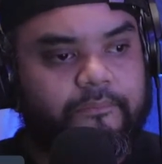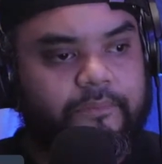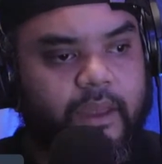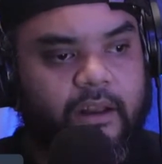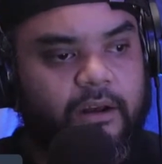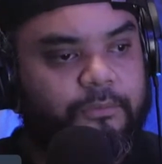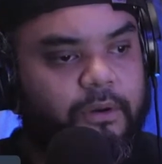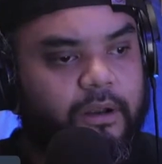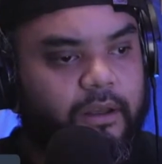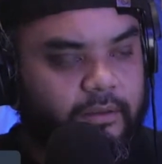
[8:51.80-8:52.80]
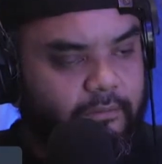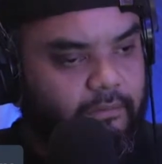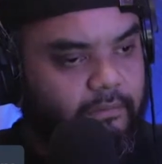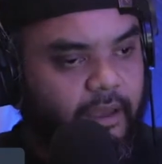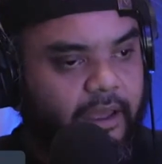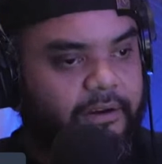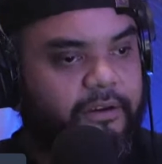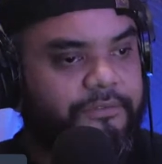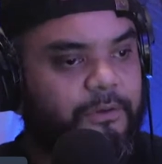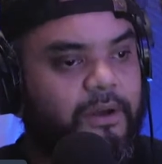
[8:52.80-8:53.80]
know what I don't
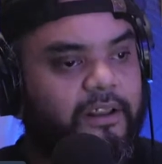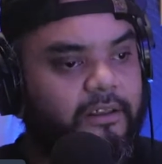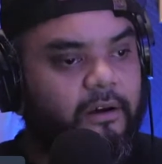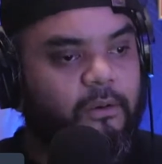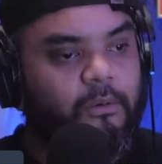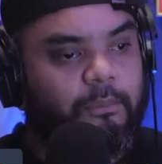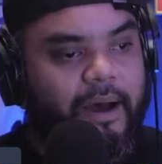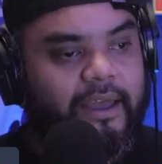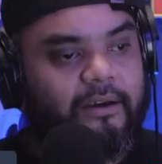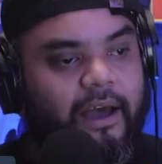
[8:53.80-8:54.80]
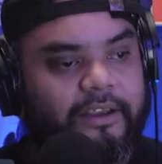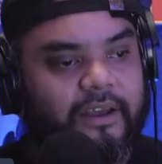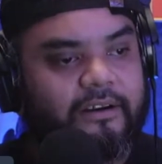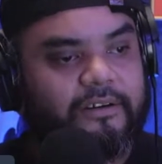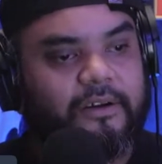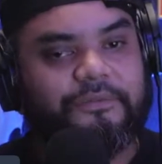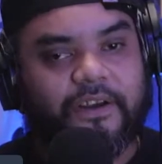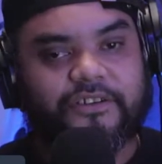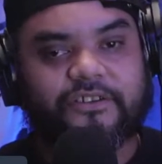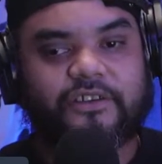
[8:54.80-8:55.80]
know if you wanted the whole bio. I don't know if
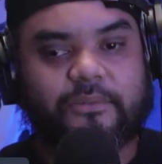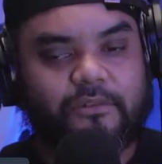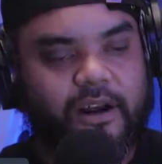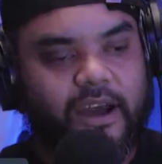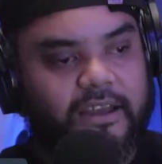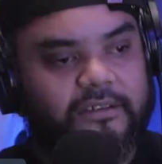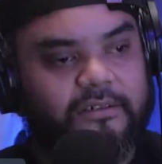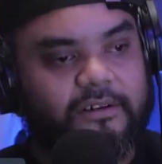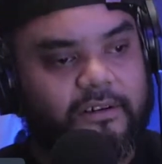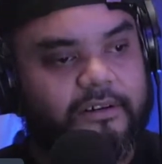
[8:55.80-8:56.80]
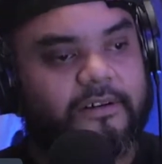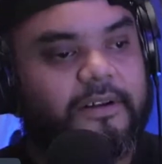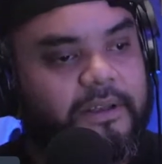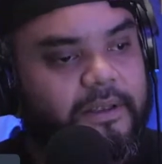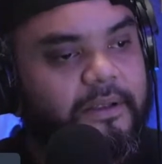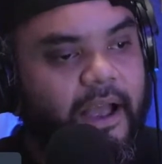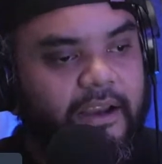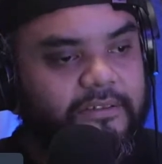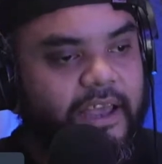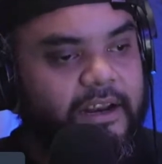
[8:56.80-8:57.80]
I should summarize or
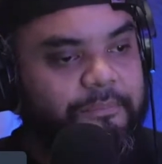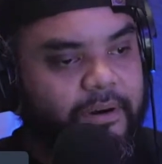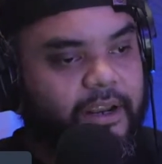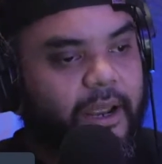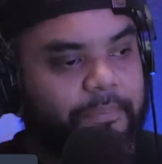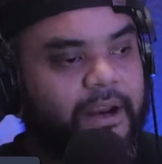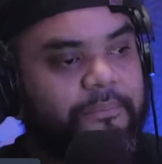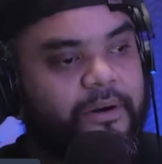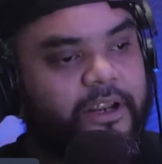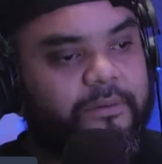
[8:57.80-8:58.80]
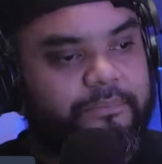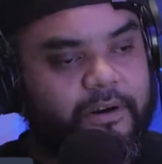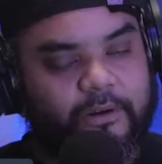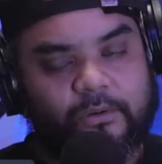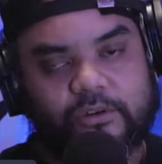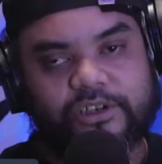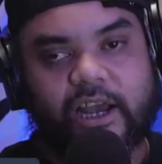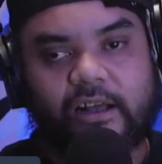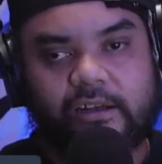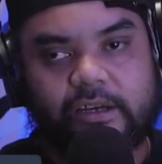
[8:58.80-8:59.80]
I had a pretty cool
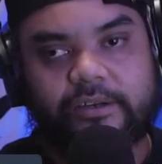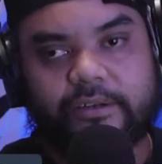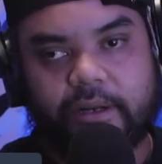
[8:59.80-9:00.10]
childhood,